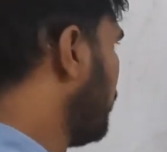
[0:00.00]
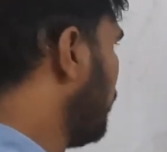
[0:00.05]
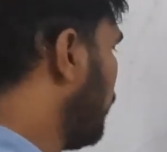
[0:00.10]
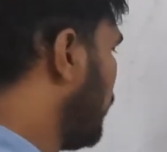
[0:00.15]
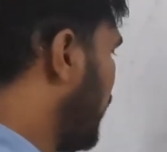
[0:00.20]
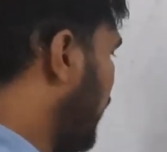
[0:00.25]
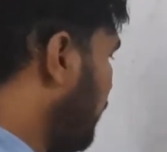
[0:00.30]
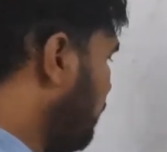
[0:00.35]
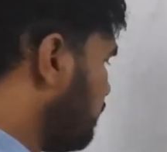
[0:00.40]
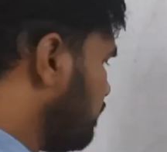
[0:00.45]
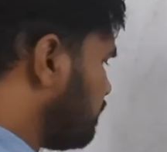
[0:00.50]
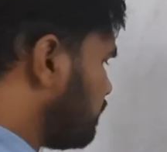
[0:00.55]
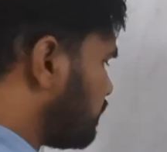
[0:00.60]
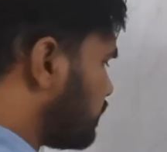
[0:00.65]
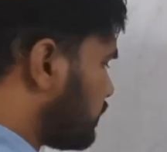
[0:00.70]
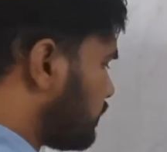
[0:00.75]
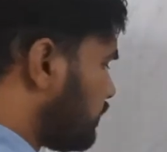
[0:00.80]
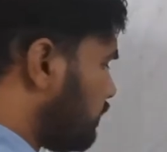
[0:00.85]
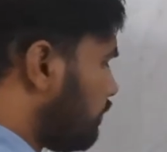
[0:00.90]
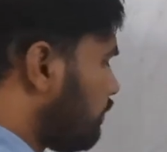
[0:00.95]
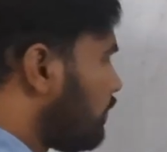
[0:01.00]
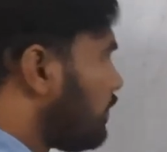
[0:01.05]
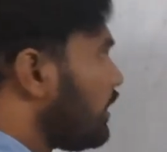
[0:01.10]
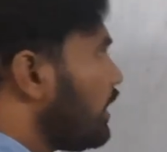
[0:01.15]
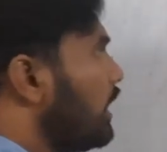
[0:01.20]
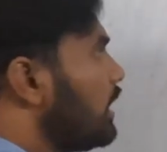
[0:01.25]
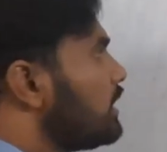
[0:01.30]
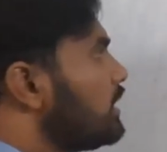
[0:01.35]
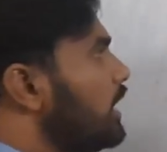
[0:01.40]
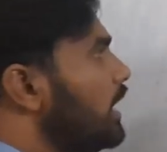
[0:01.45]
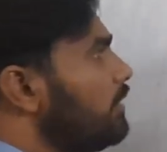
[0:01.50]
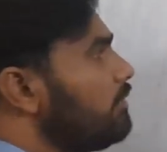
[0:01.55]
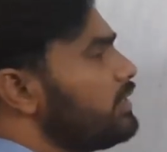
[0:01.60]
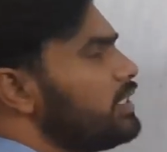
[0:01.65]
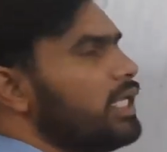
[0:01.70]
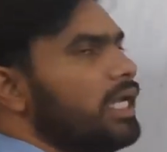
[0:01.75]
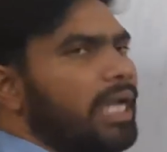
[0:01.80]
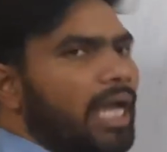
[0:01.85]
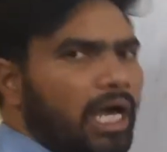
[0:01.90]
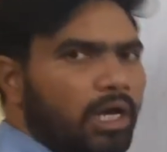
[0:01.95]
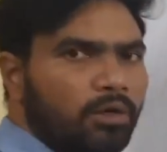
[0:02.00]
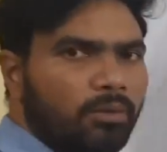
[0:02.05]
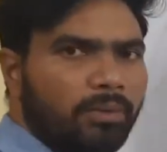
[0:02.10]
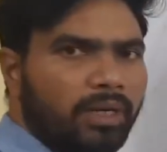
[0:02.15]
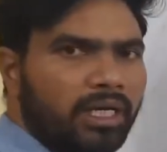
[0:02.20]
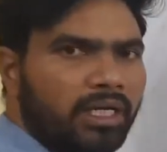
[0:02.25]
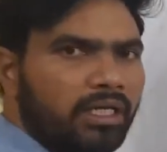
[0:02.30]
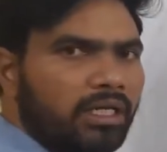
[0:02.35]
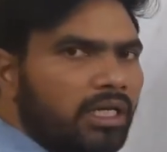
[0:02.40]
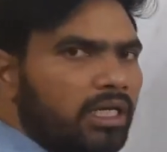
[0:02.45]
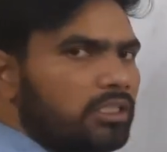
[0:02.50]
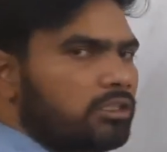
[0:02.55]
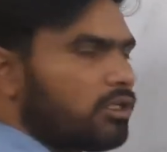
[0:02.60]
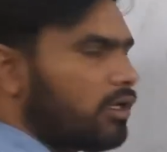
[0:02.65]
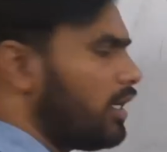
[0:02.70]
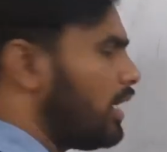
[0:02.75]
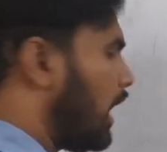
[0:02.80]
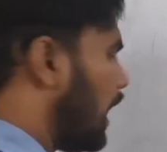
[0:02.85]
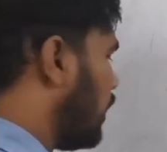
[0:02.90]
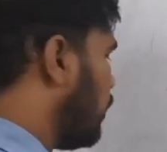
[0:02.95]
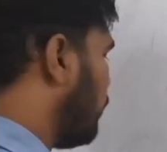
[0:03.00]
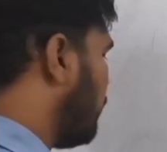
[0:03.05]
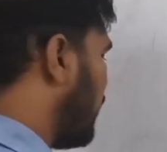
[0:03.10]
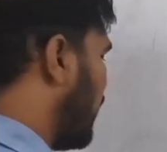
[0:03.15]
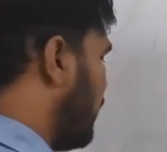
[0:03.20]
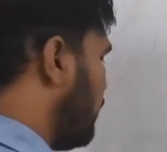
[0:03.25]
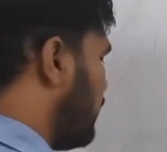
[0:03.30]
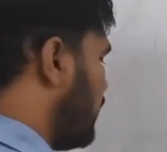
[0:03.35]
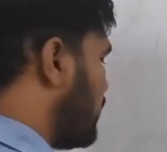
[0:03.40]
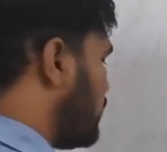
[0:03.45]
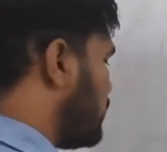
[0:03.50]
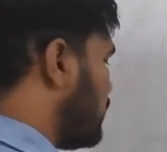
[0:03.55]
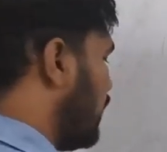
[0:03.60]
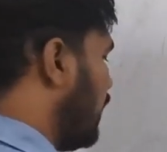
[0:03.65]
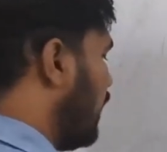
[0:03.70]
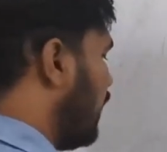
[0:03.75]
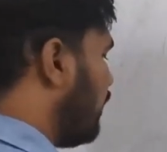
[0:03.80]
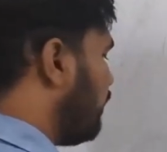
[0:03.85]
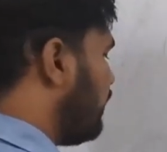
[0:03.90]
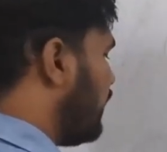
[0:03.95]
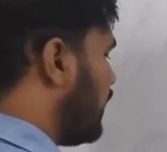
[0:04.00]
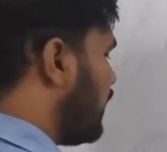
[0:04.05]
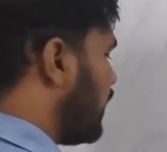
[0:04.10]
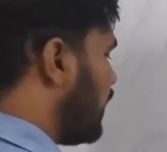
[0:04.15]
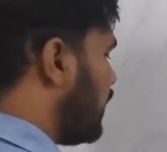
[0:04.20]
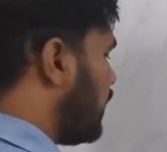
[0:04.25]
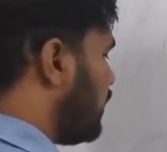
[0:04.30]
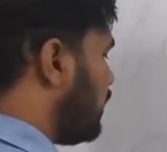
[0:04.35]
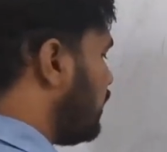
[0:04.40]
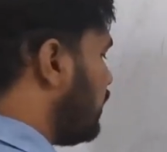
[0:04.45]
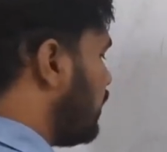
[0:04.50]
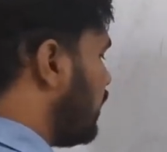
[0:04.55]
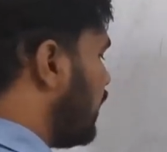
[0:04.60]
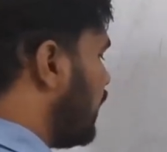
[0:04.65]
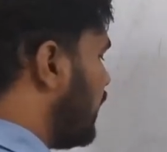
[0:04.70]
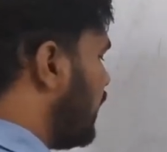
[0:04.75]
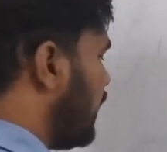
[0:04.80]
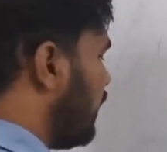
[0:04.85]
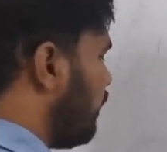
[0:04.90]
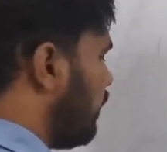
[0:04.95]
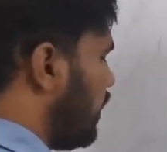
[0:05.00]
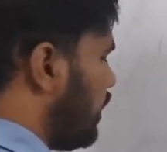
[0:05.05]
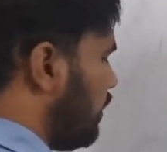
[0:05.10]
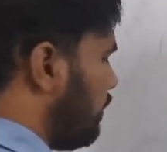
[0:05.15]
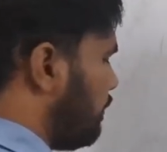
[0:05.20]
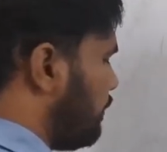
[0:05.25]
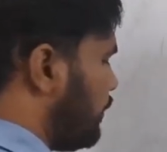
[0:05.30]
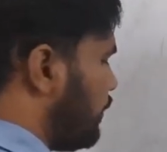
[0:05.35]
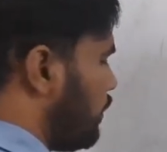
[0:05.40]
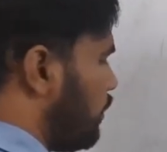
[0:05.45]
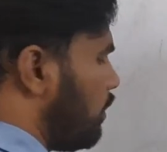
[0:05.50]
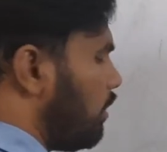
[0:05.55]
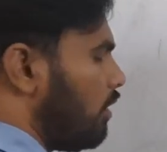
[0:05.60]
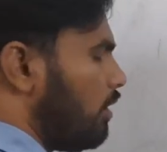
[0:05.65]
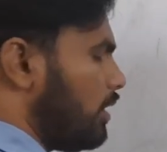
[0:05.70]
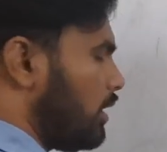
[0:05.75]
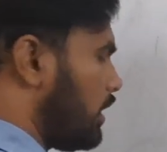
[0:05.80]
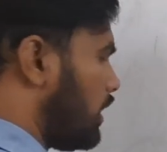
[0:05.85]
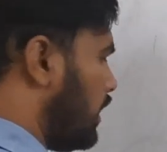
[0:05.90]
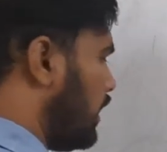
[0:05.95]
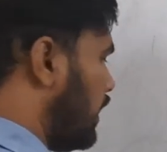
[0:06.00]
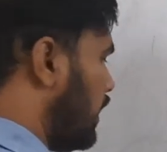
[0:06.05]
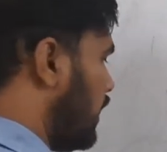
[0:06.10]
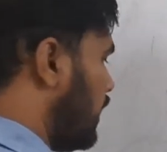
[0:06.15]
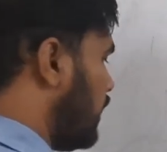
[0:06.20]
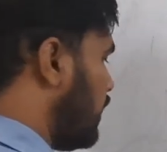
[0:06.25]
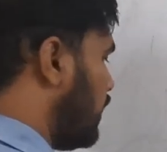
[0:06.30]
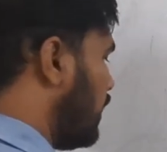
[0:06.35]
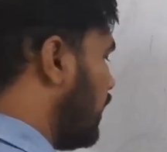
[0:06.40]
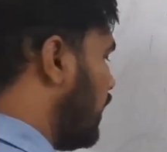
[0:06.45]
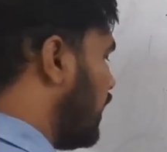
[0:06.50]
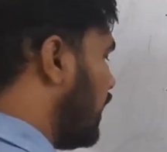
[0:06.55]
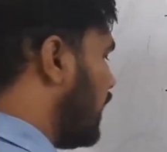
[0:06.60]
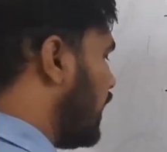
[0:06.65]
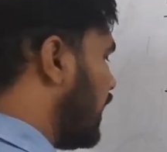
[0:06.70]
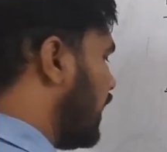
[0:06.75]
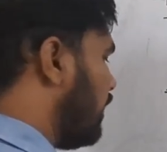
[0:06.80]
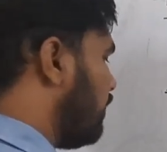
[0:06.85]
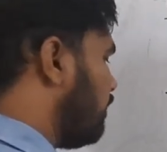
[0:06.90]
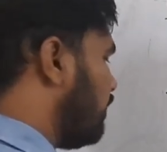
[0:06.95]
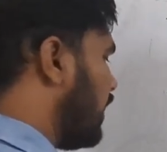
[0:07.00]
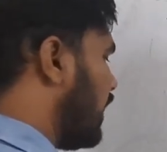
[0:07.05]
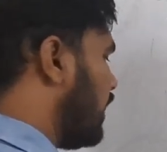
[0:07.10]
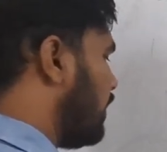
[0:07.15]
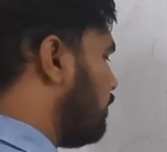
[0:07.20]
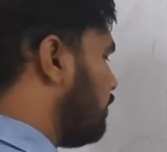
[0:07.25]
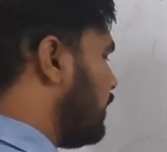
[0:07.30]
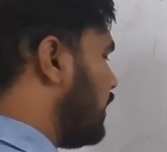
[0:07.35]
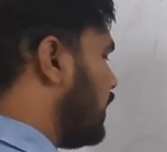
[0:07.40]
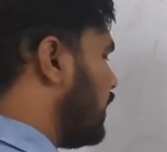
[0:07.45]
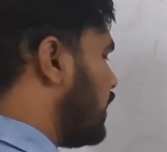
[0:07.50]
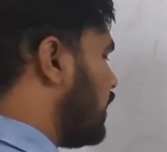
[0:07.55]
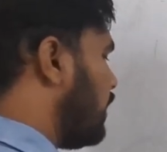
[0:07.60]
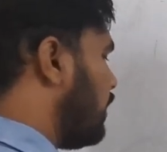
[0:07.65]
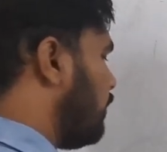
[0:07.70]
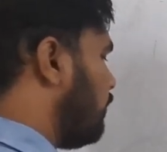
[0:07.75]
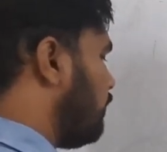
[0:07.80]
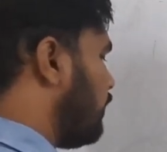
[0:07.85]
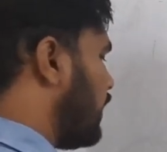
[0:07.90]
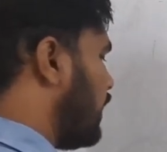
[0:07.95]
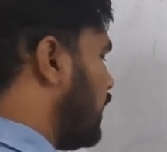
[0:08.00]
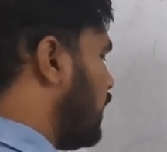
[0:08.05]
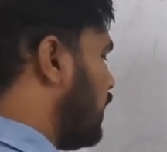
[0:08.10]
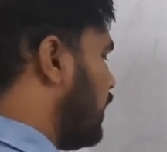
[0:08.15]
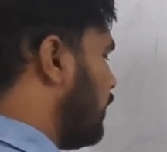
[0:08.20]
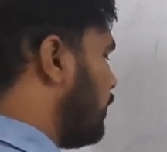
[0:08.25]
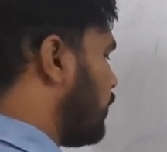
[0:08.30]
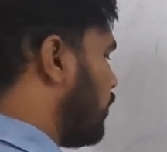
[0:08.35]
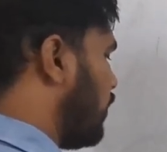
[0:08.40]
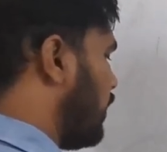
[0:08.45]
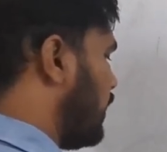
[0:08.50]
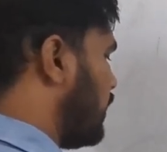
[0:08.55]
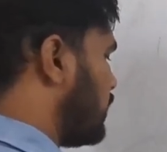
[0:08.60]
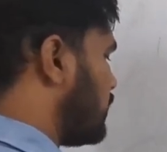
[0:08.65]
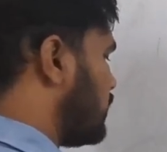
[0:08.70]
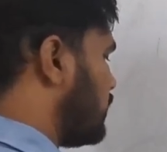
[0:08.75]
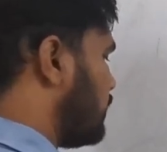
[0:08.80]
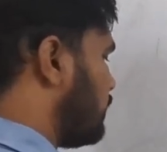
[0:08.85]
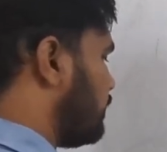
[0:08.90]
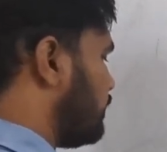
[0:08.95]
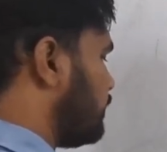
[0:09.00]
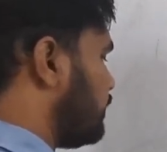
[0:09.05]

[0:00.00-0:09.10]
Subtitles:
Okay. Then with the nanomaterials or nanofibers, we can develop or create environmental friendly products.